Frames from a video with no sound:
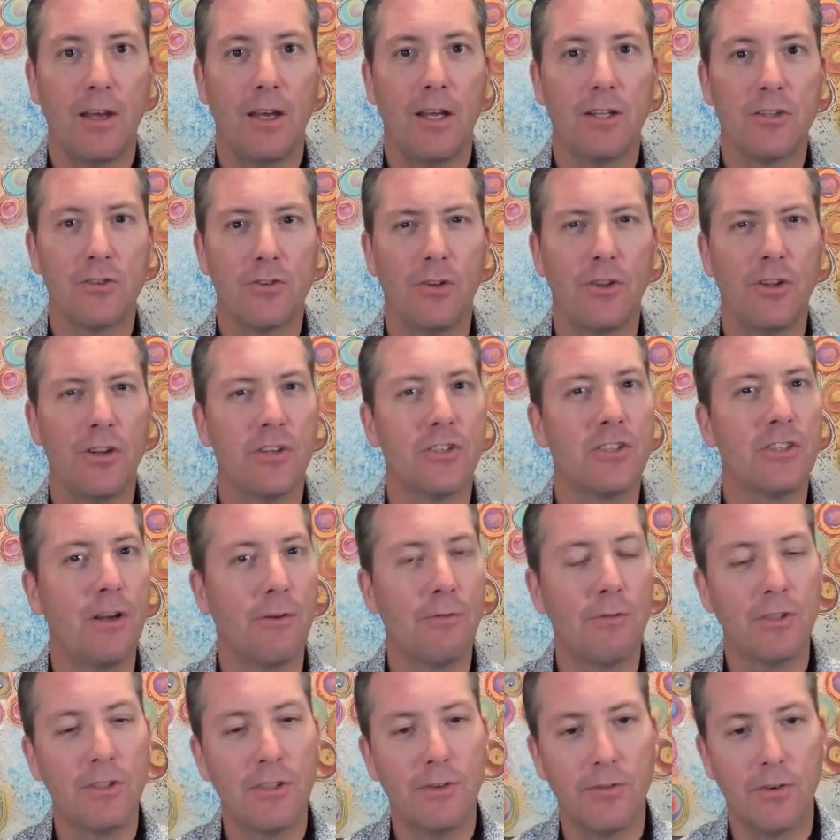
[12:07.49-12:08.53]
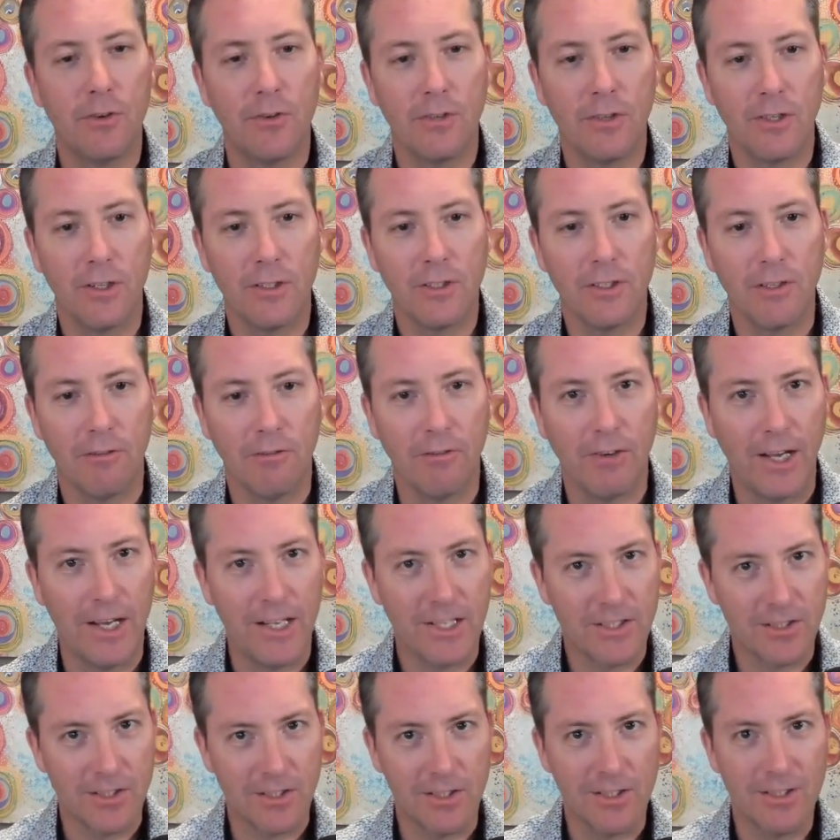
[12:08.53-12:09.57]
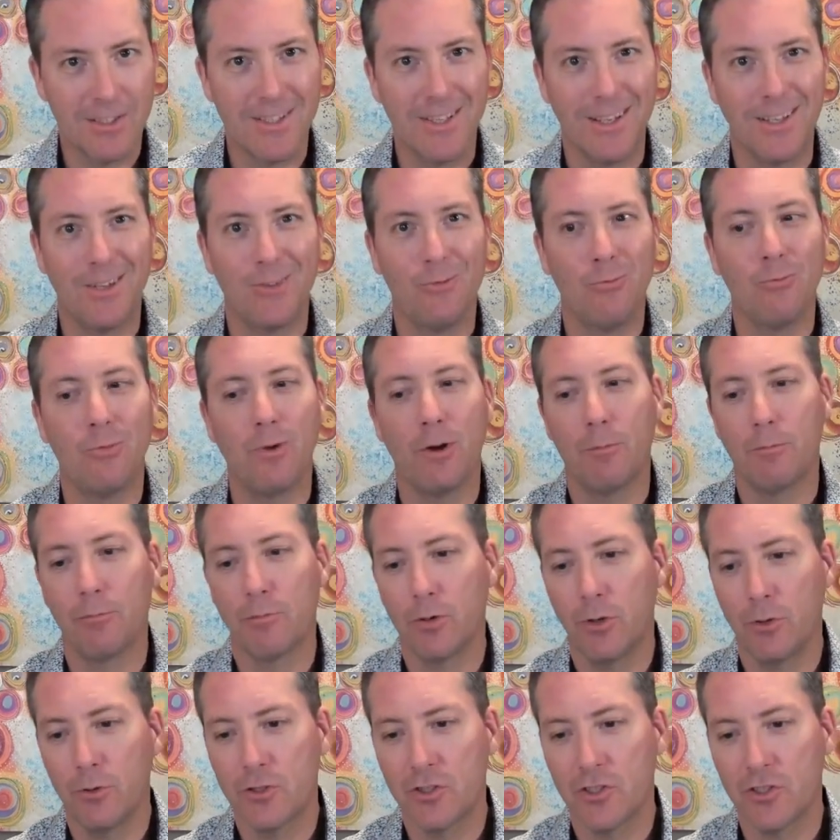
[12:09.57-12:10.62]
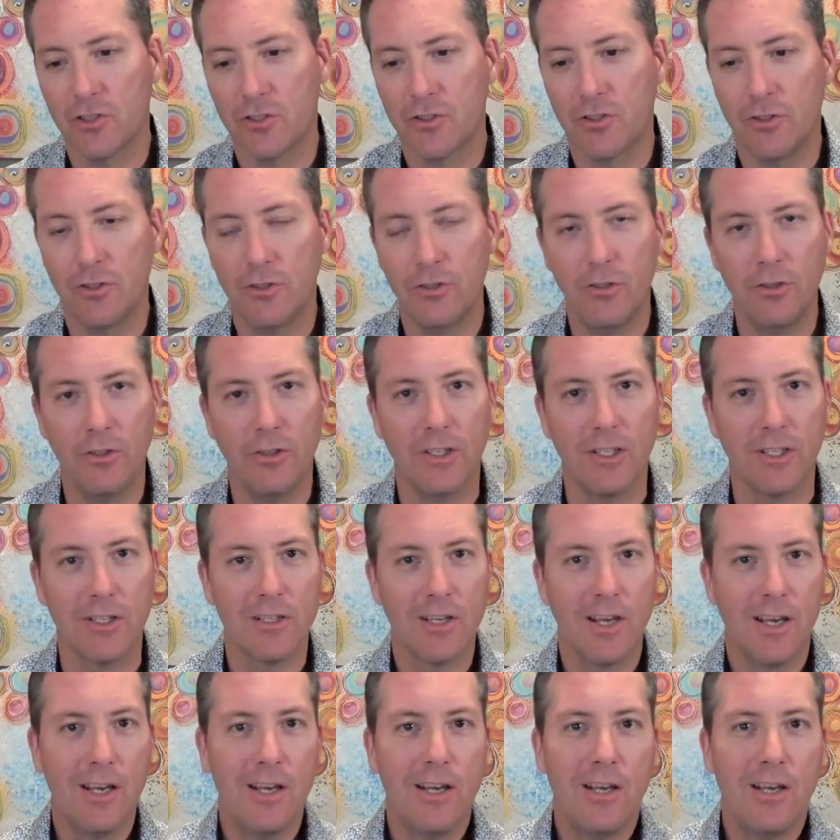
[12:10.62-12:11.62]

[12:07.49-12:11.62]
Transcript: And so there are several different devices and approaches to do this.